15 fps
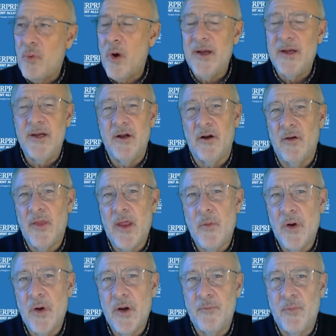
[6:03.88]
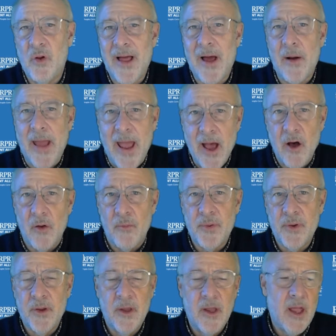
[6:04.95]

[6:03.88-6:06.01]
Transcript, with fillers: point here that i want to pull out help